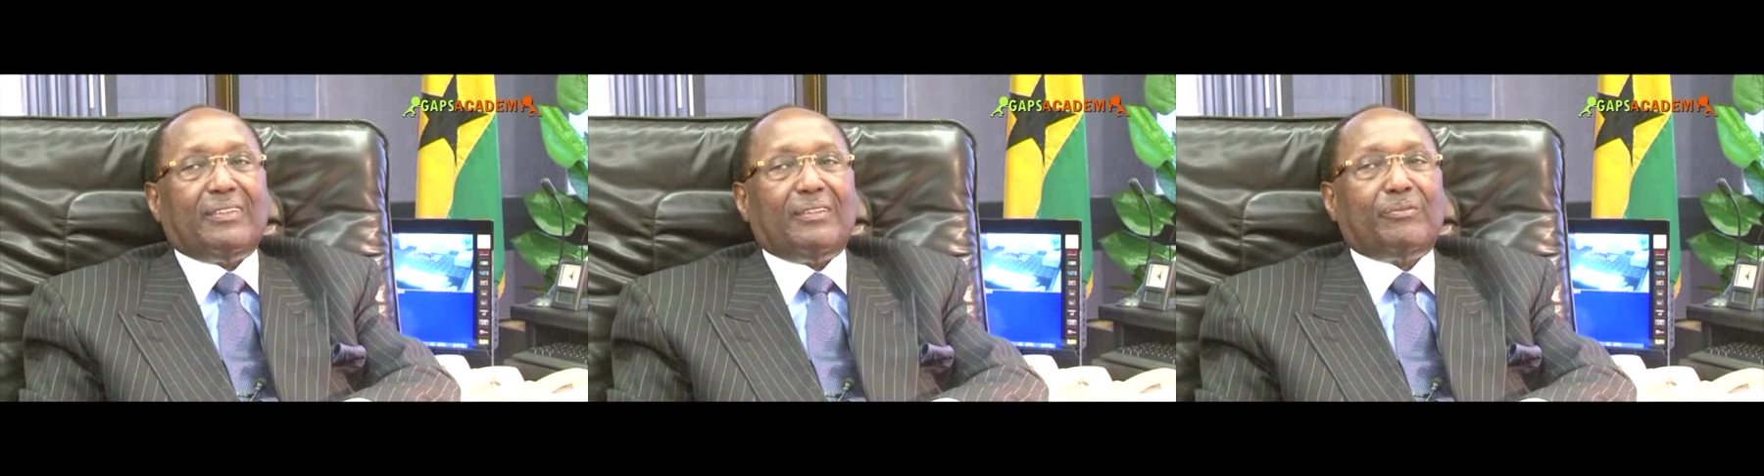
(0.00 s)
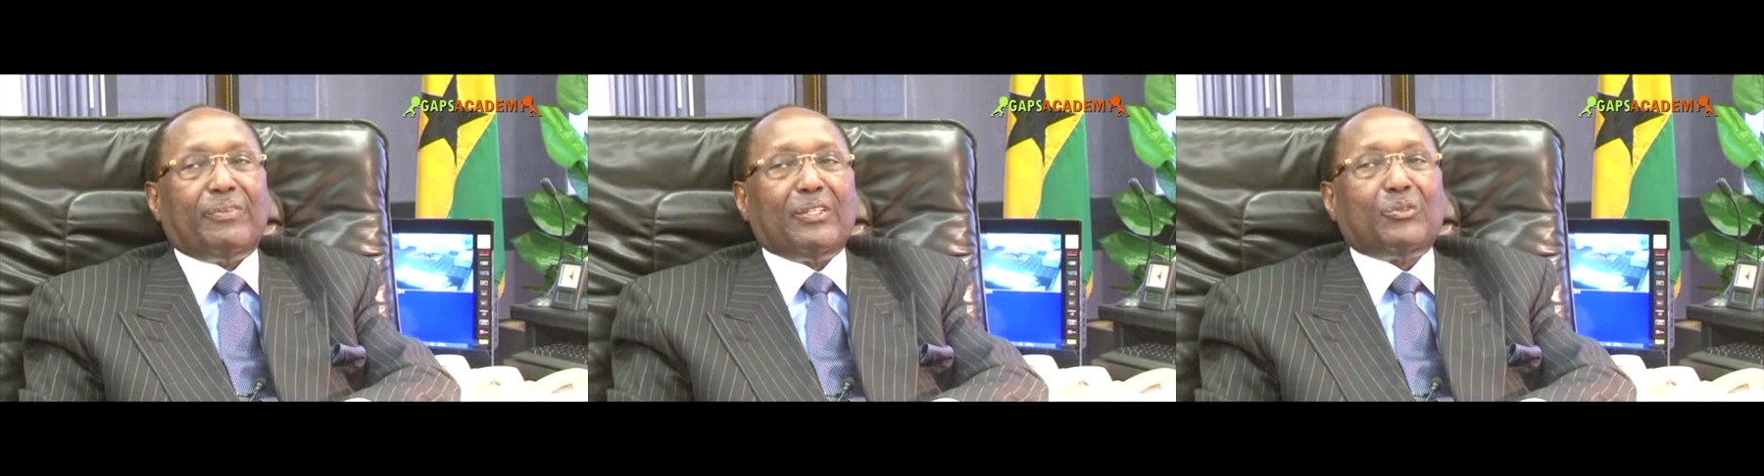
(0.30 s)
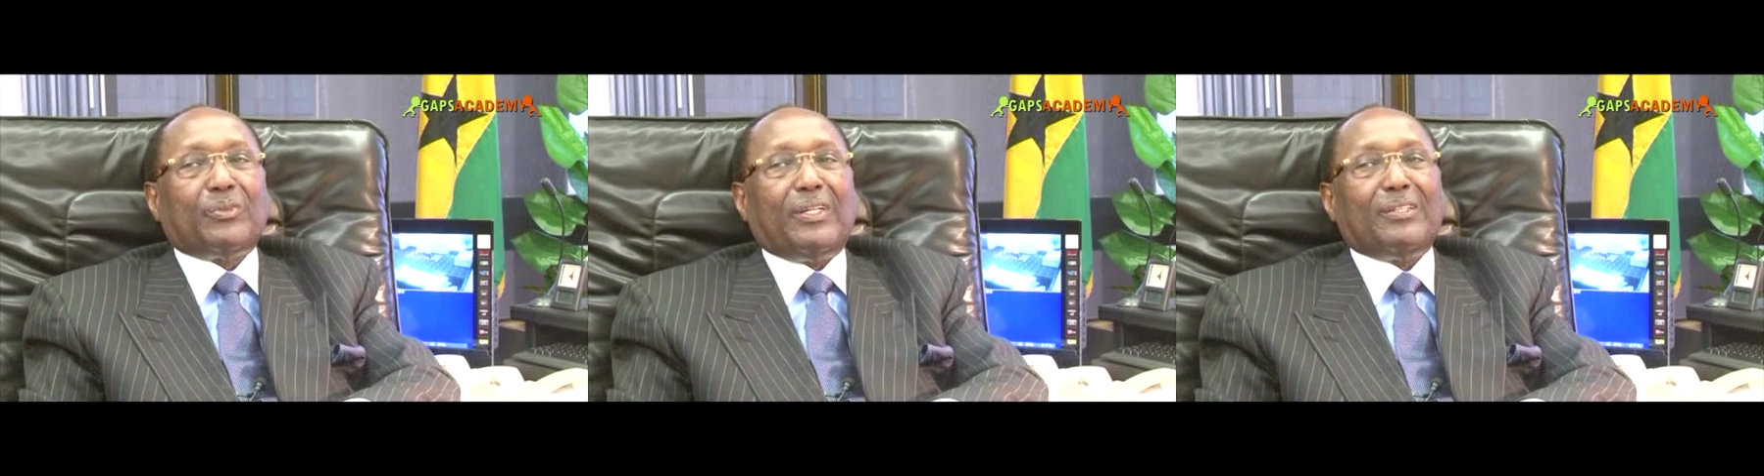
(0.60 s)

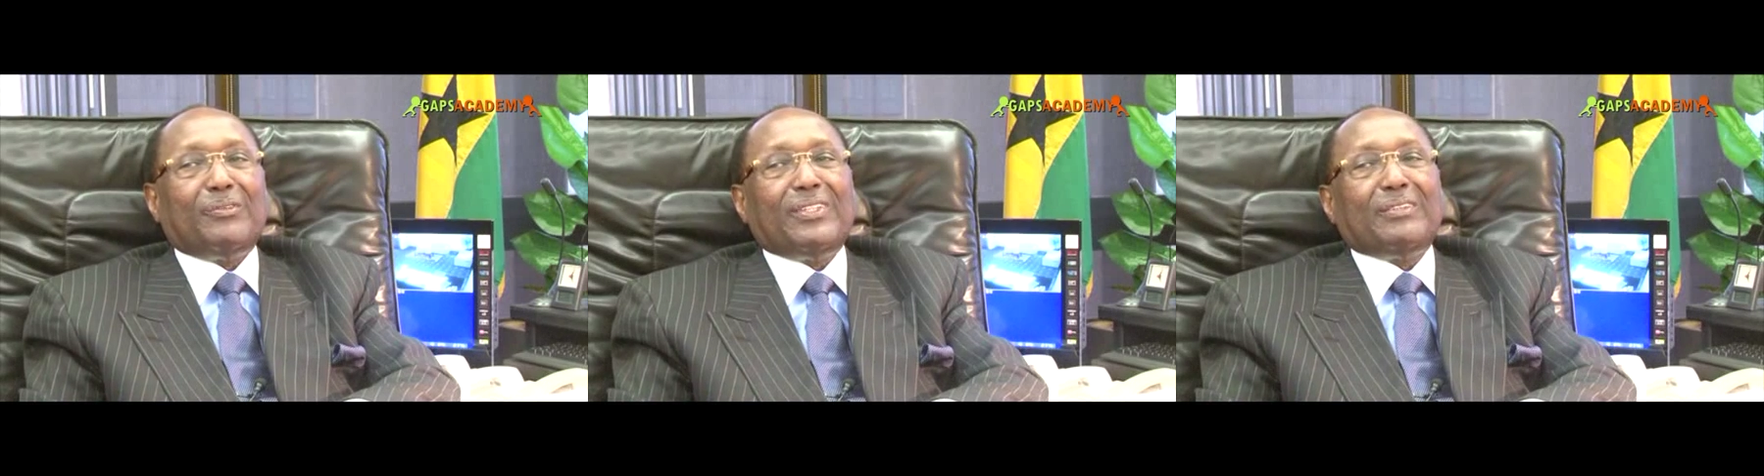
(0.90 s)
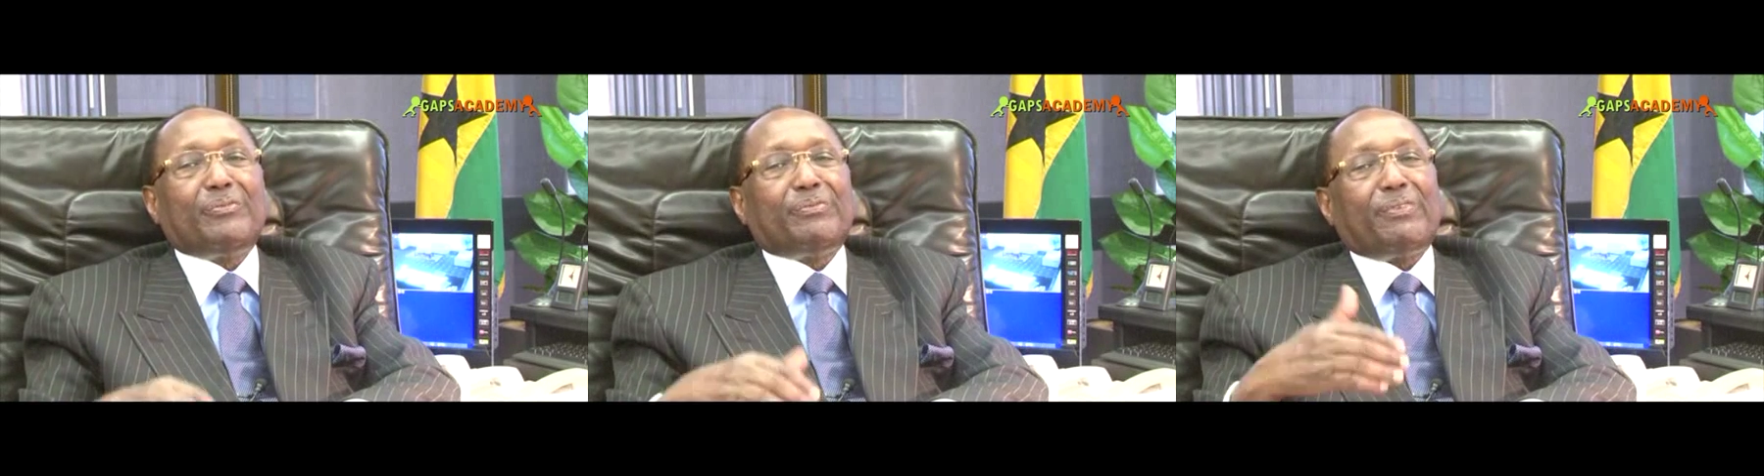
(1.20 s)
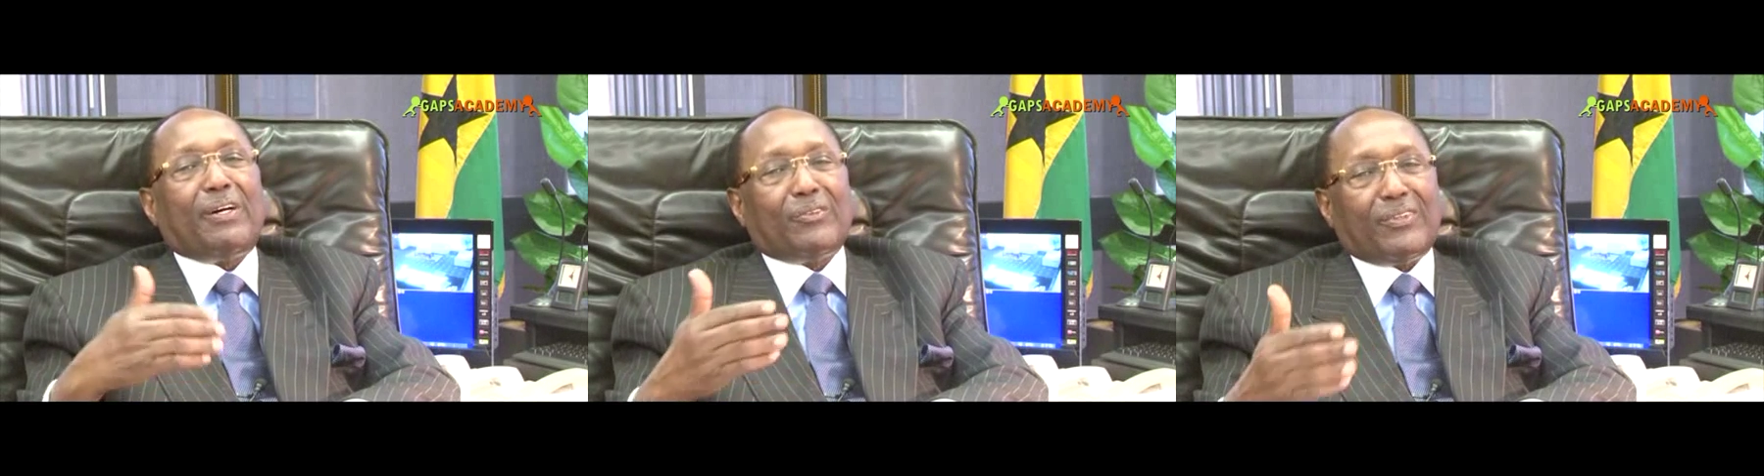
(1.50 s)
eventually we
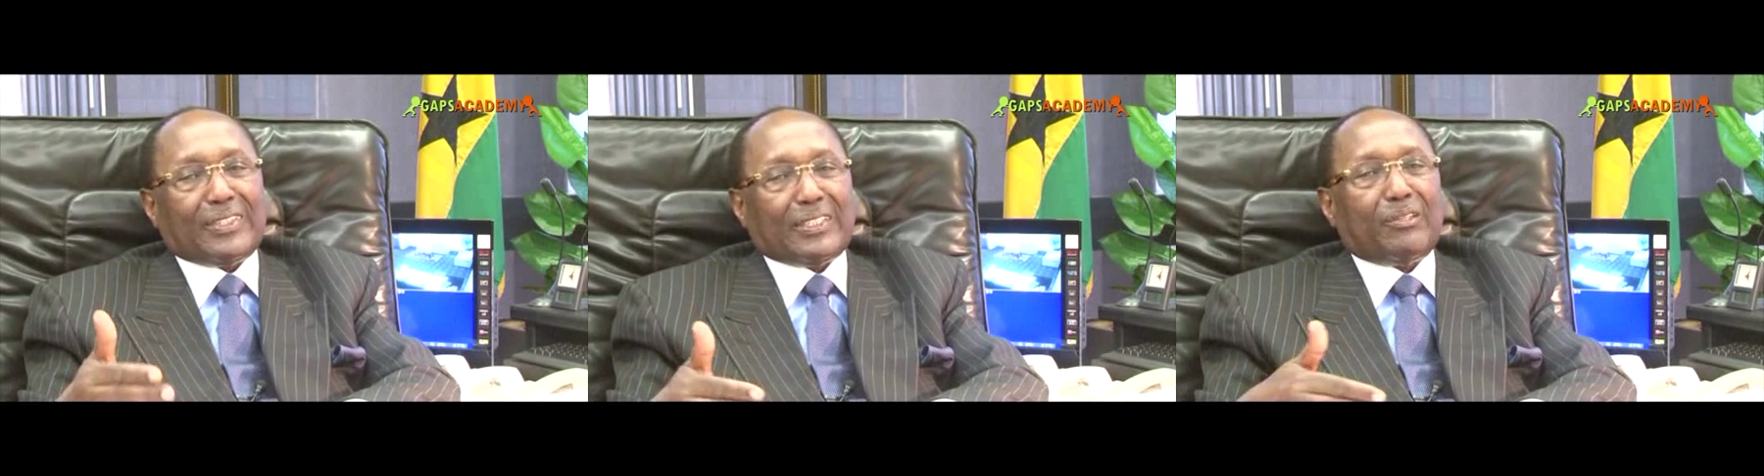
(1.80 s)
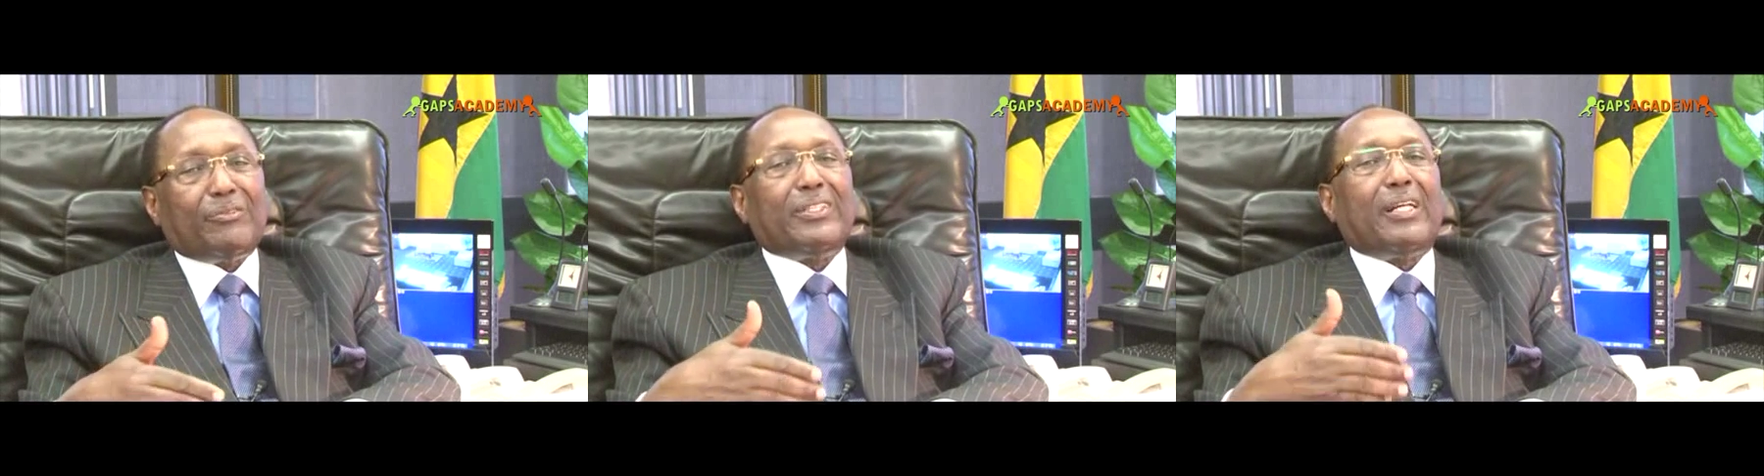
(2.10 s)
found ourselves